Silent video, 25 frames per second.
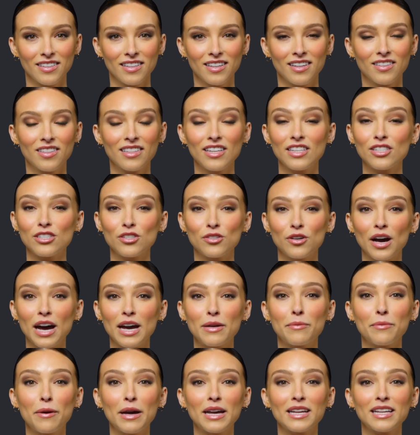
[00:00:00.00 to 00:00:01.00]
This
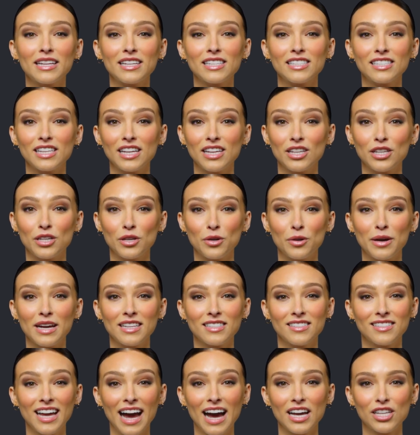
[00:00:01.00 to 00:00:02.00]
trend might continue
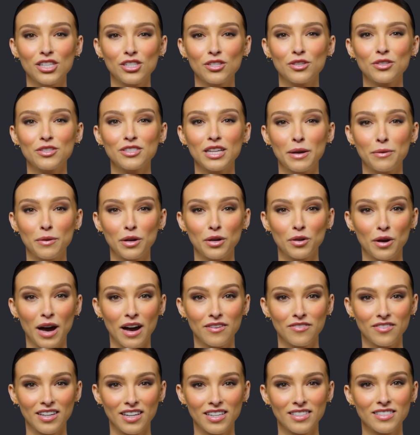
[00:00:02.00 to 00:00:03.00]
as national
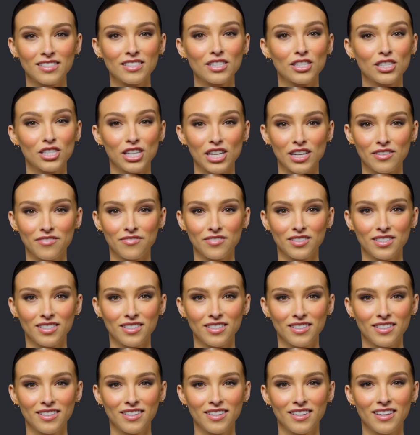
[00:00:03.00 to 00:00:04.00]
demographics shift.
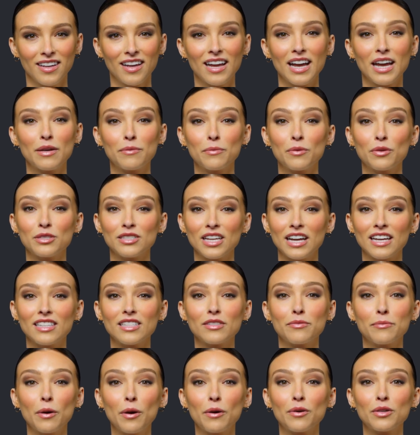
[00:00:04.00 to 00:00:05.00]
It presents
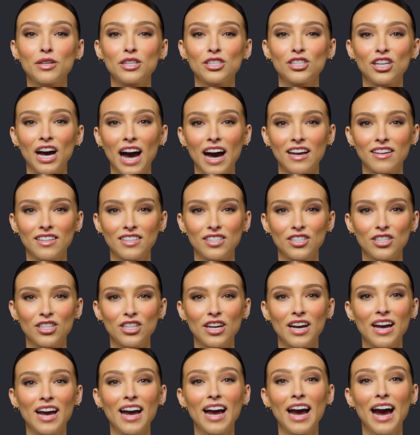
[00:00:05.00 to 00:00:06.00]
both a challenge
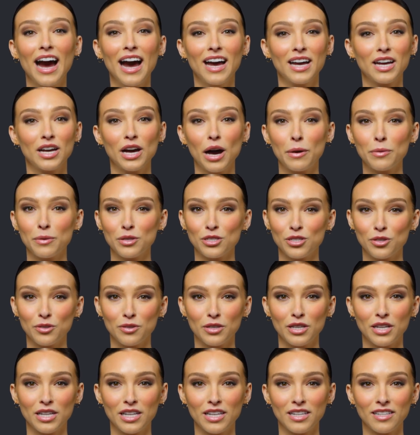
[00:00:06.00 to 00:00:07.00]
and an
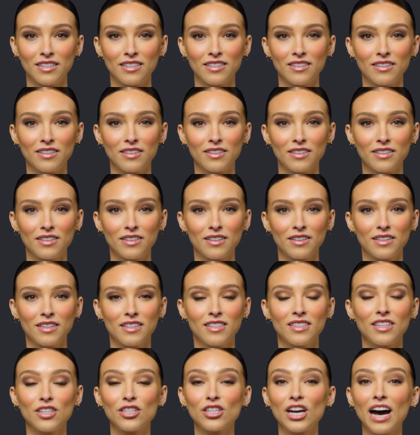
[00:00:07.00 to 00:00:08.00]
opportunity.
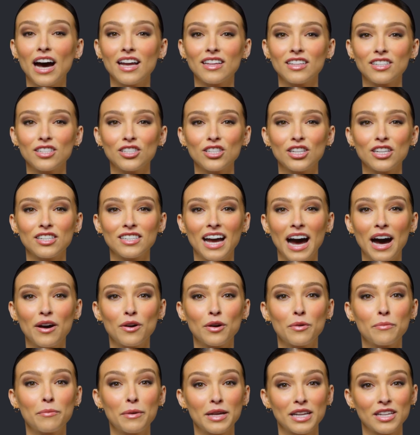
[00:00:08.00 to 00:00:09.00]
The challenge is how to
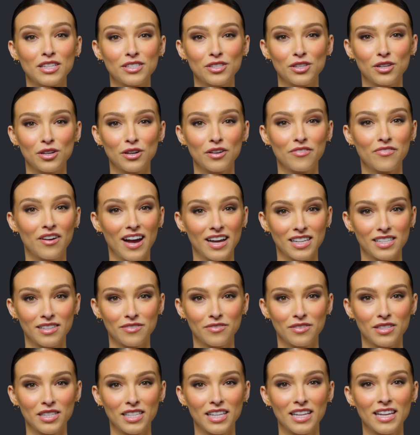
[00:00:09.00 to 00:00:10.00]
minister
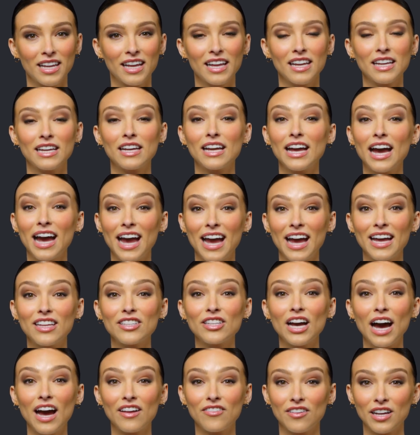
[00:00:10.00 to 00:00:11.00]
effectively in an
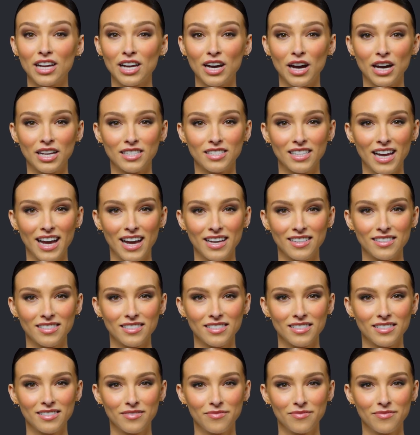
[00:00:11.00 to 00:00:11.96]
age-heavy context.